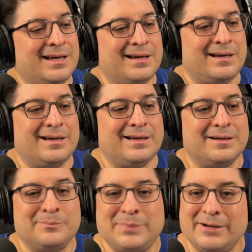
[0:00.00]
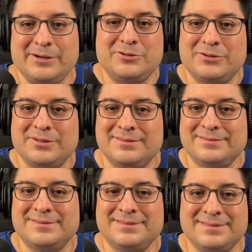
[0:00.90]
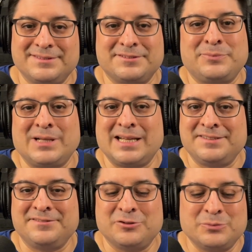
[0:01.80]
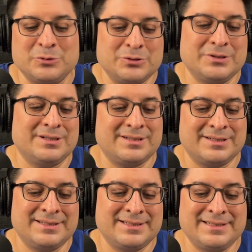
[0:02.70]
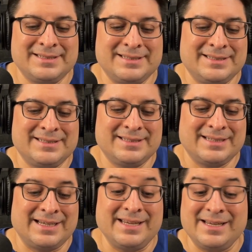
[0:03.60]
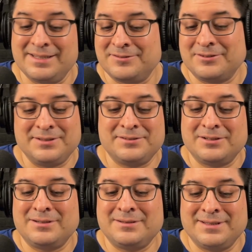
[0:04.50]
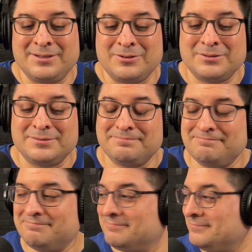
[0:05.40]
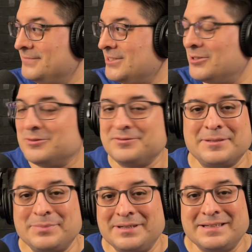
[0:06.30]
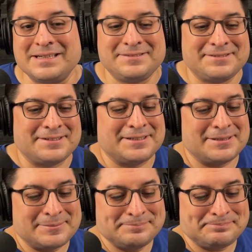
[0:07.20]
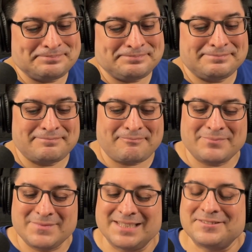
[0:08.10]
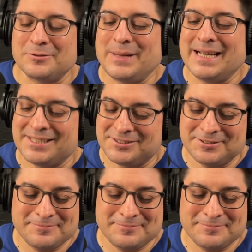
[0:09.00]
Barry Dort's plot is no more. And yeah, it all closed up in a nice little package.